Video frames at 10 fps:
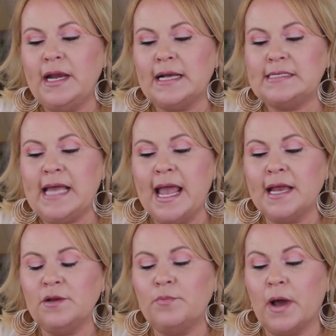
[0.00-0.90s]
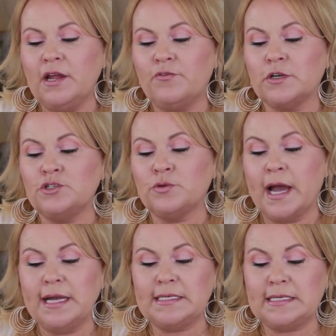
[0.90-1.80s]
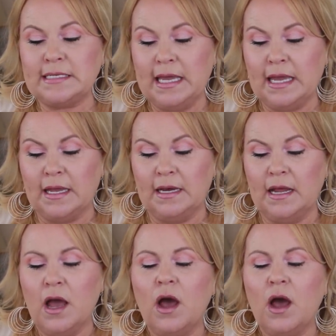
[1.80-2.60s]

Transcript: as hand and body for dry skin,